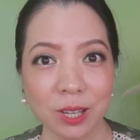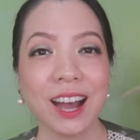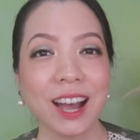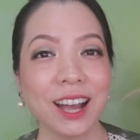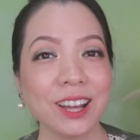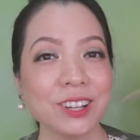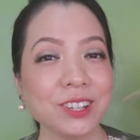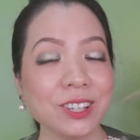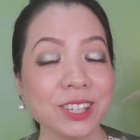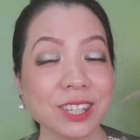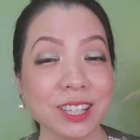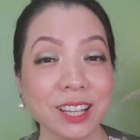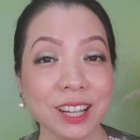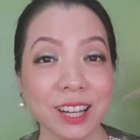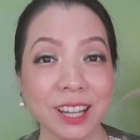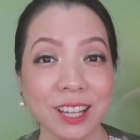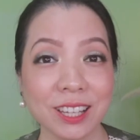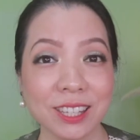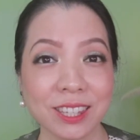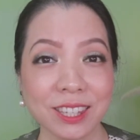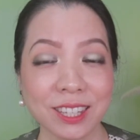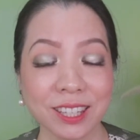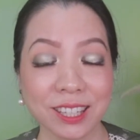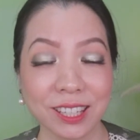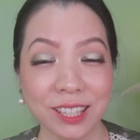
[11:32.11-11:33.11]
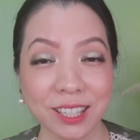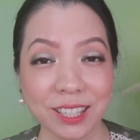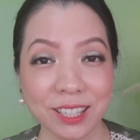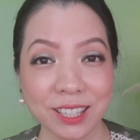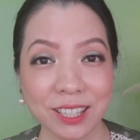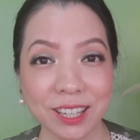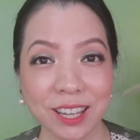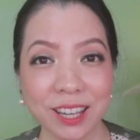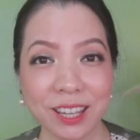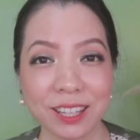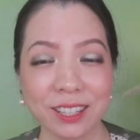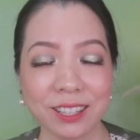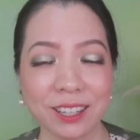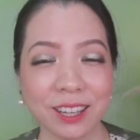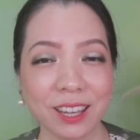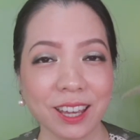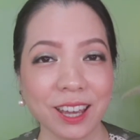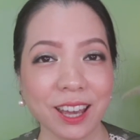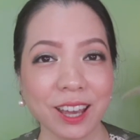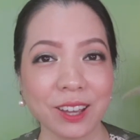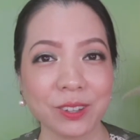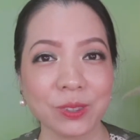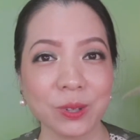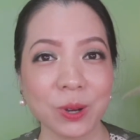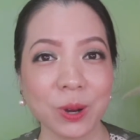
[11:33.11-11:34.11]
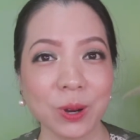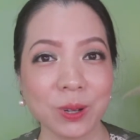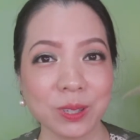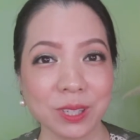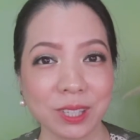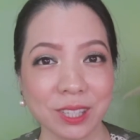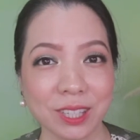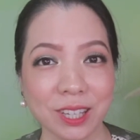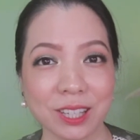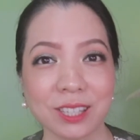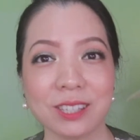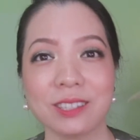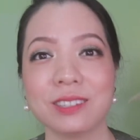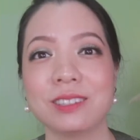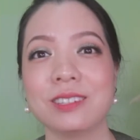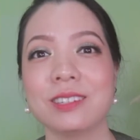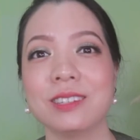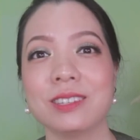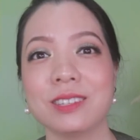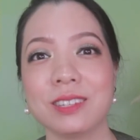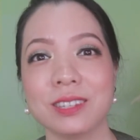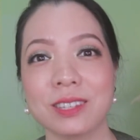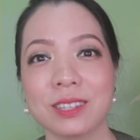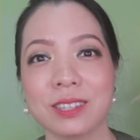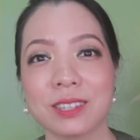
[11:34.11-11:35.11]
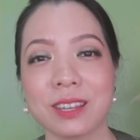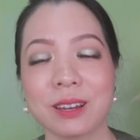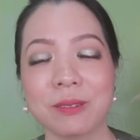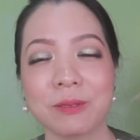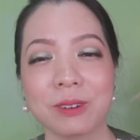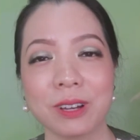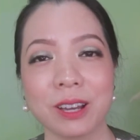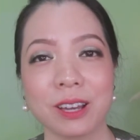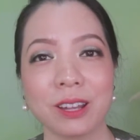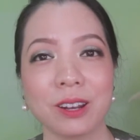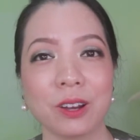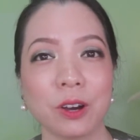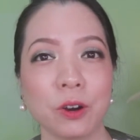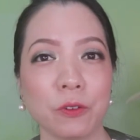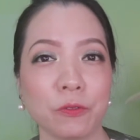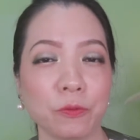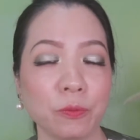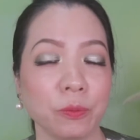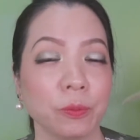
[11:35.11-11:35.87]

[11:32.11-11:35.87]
I just glanced at it and then I thought that this is some kind of